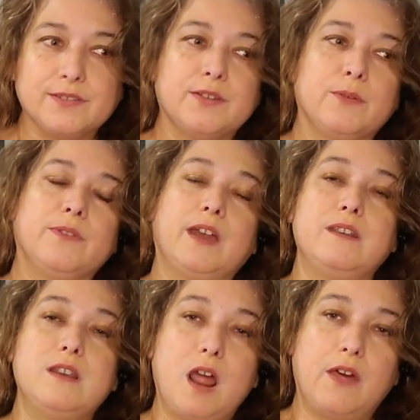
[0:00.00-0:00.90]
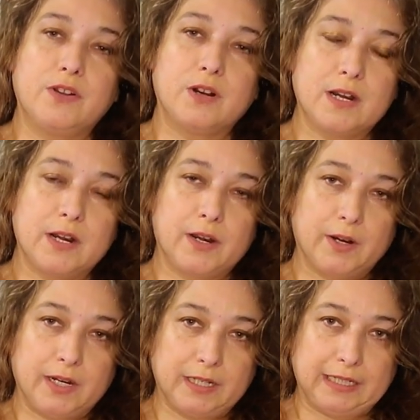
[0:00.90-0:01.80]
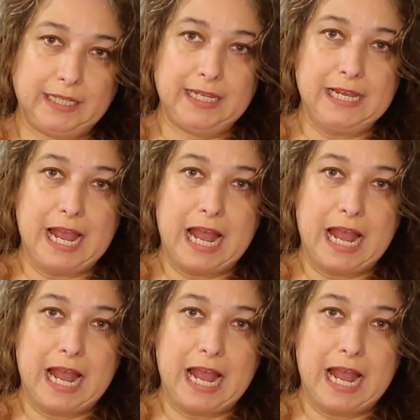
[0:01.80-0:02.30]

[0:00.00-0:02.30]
So another key